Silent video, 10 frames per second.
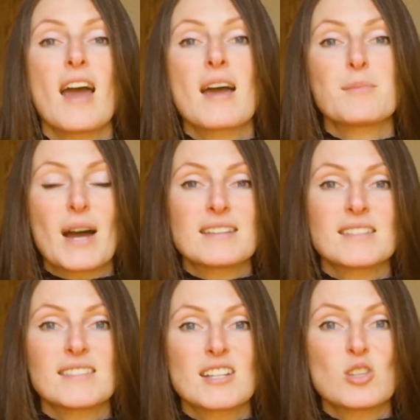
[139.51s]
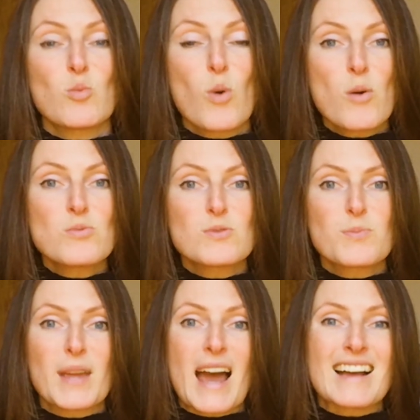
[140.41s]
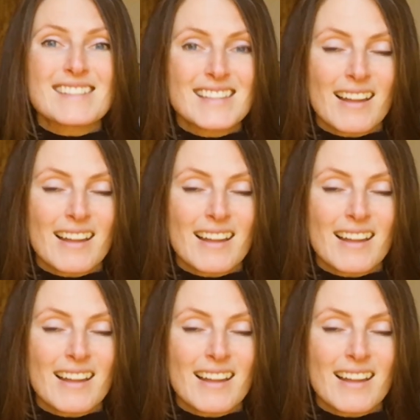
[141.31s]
but as I said, you won't be as